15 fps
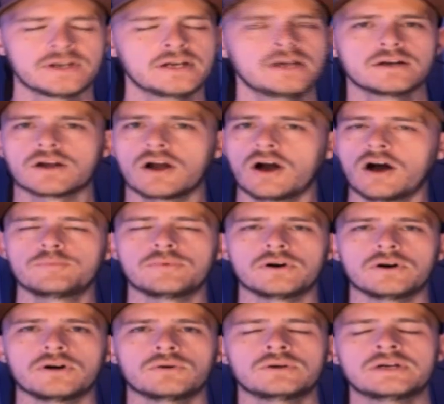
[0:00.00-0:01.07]

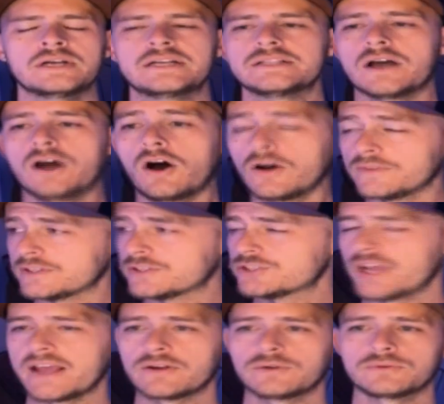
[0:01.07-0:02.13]
combo on the
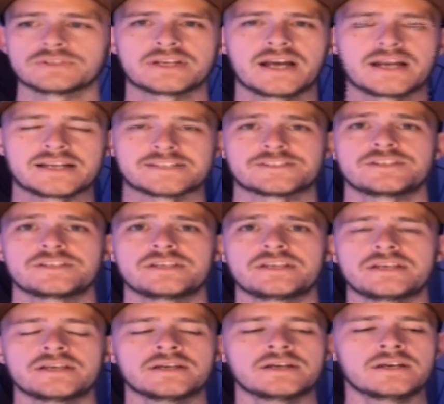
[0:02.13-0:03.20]
channel to kind of
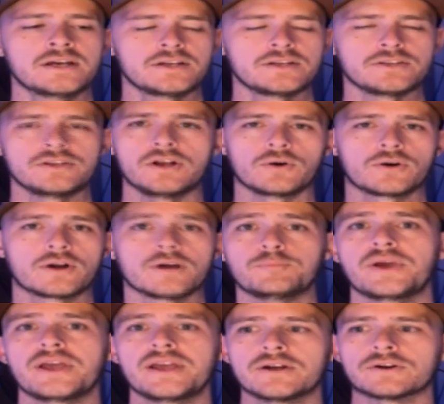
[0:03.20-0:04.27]
see, you know,
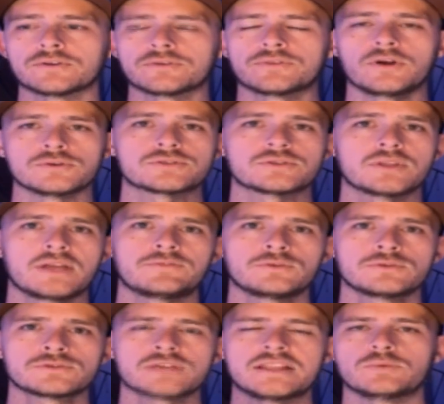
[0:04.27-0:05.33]
compare those
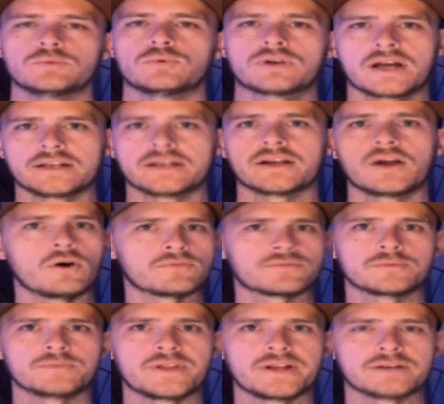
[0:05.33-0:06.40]
levels, and then we'll kind of go up
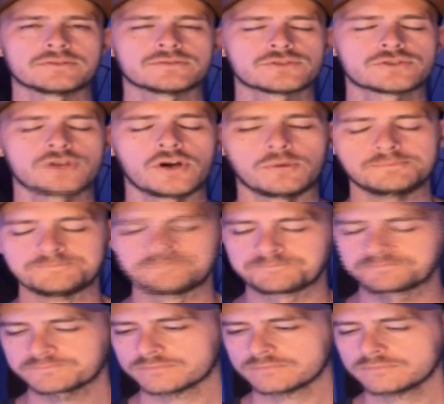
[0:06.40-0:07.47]
from there. So
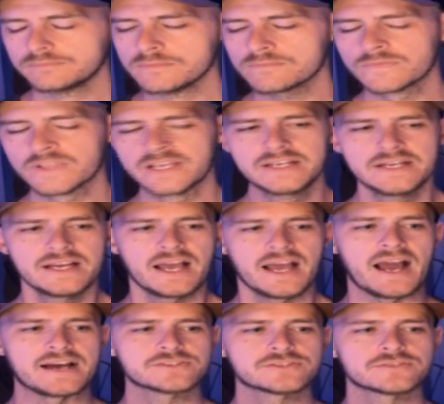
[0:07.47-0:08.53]

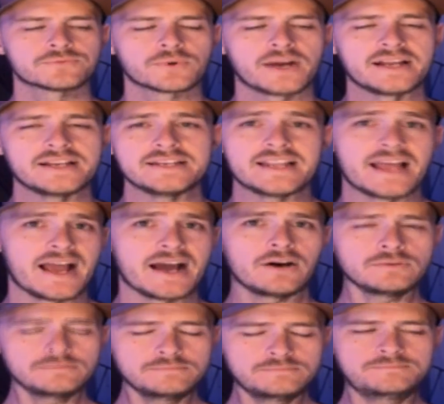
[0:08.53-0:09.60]
as of right
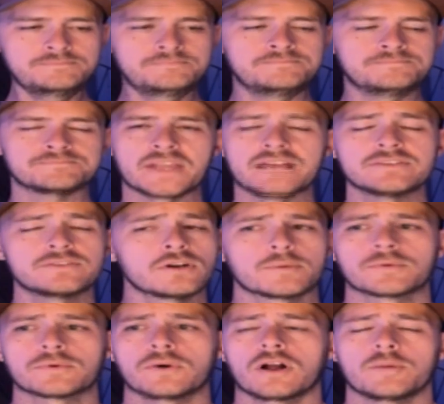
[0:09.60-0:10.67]
now, and don't get me
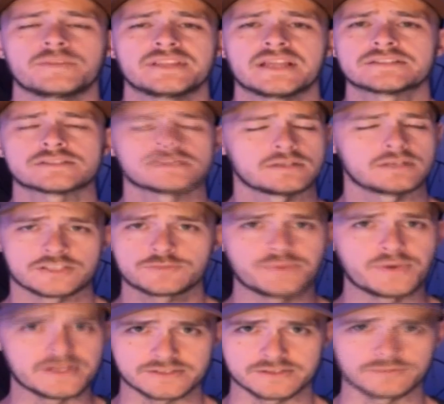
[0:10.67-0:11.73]
wrong, I mean, that's
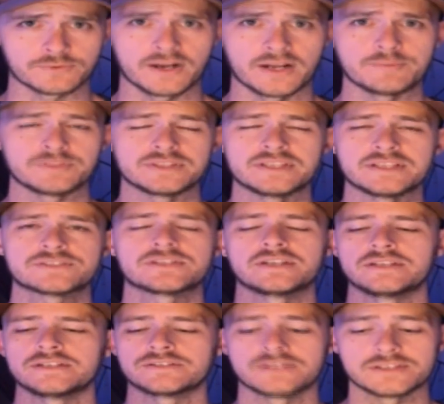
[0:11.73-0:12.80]
expensive, right? But
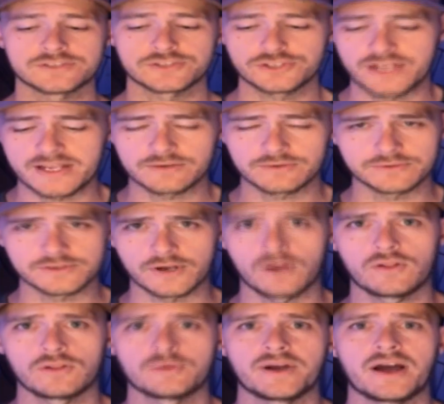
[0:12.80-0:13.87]
this channel is
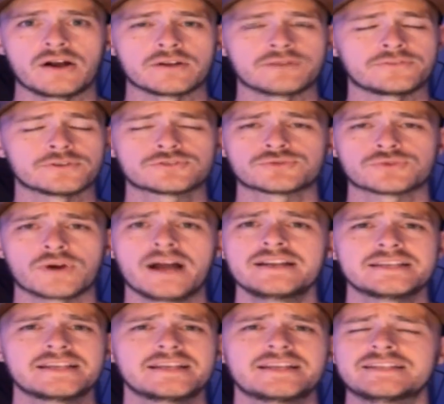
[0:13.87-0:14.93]
all about, if you're trying
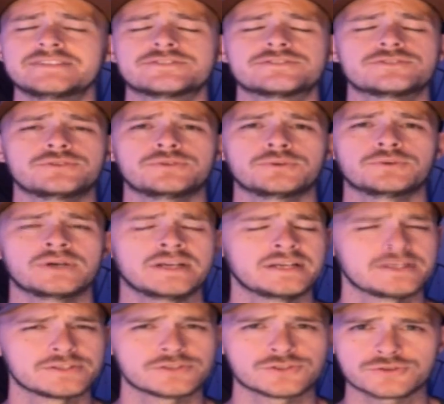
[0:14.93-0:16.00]
to get into
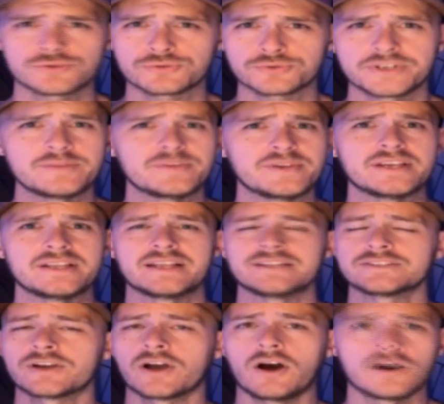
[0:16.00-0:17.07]
streaming
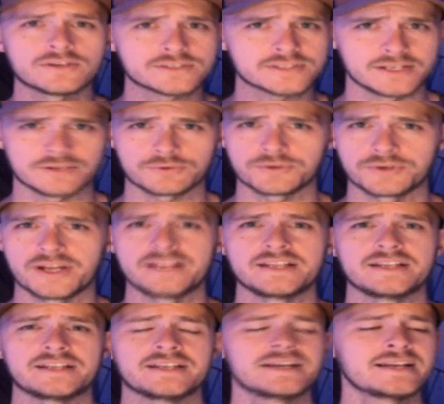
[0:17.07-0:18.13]
and content
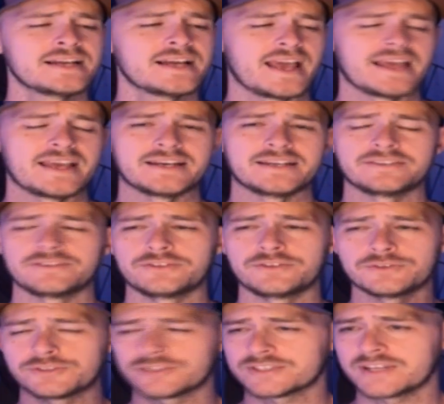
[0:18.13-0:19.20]
creating, and you're
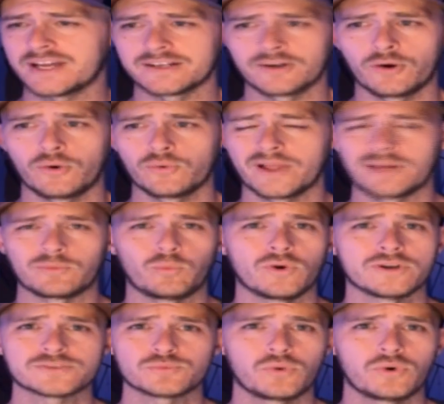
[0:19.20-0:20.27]
just kind of going like,
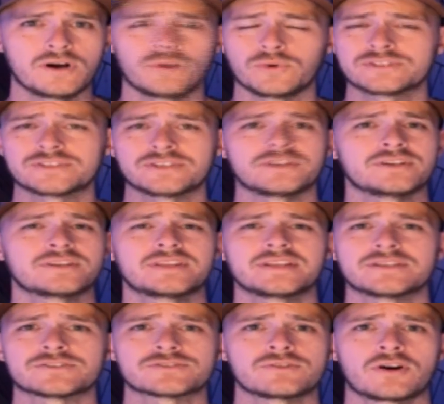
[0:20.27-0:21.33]
what's a good thing
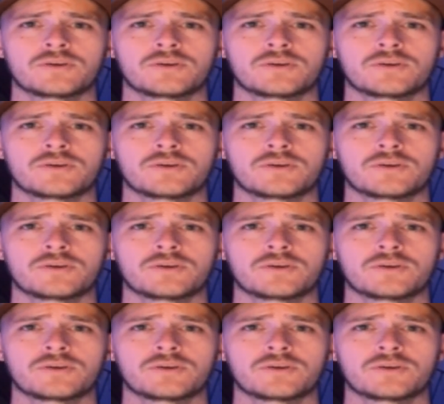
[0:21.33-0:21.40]
to start